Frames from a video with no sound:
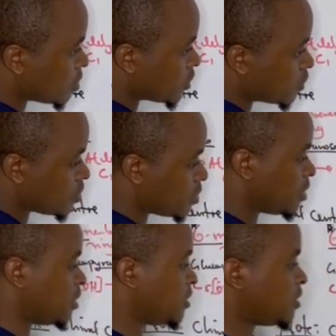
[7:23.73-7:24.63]
So
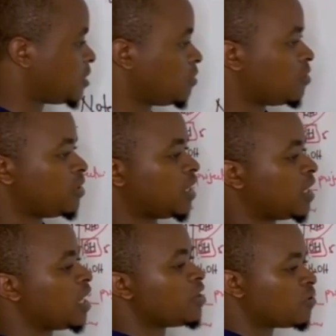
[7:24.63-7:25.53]
it is called a
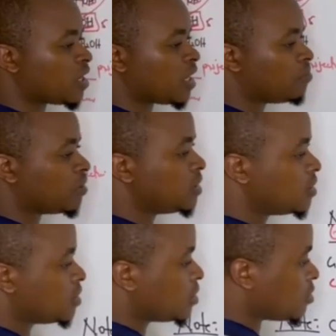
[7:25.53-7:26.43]
chiral carbon,
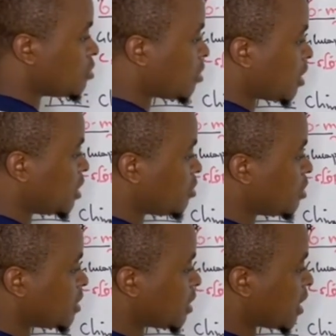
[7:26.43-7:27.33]
or you can call
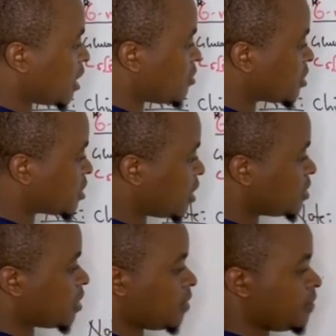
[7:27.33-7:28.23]
it a chiral center,